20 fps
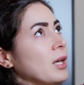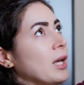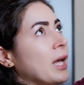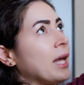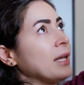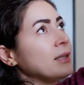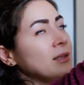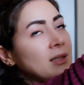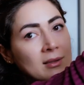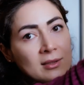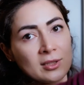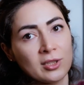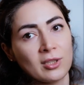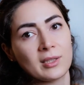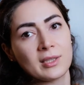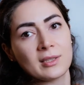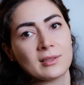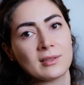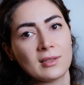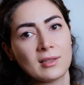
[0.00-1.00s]
and the
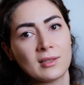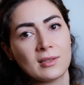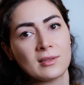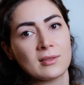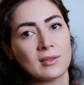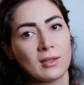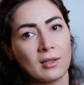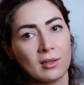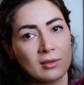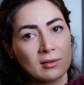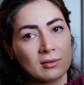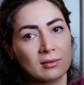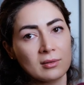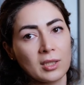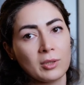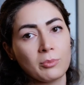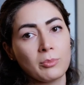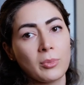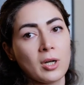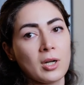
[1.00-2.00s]
TRX is on
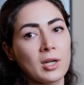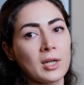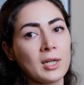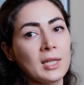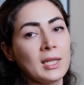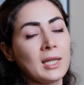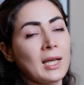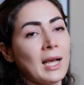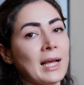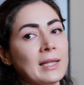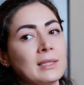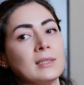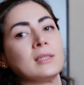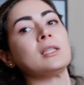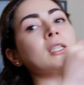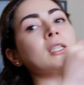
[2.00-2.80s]
the bar and